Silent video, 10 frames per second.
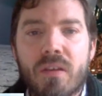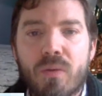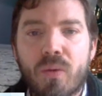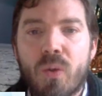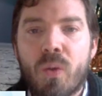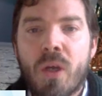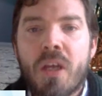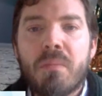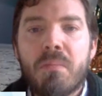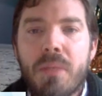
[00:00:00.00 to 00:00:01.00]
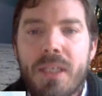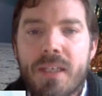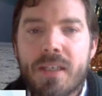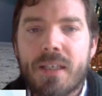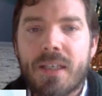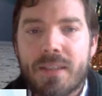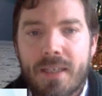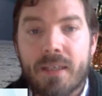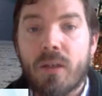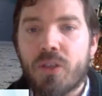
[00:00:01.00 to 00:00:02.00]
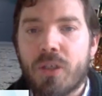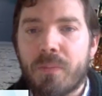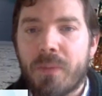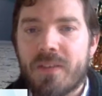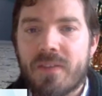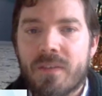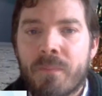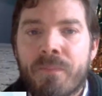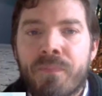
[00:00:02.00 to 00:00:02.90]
through media and technological means.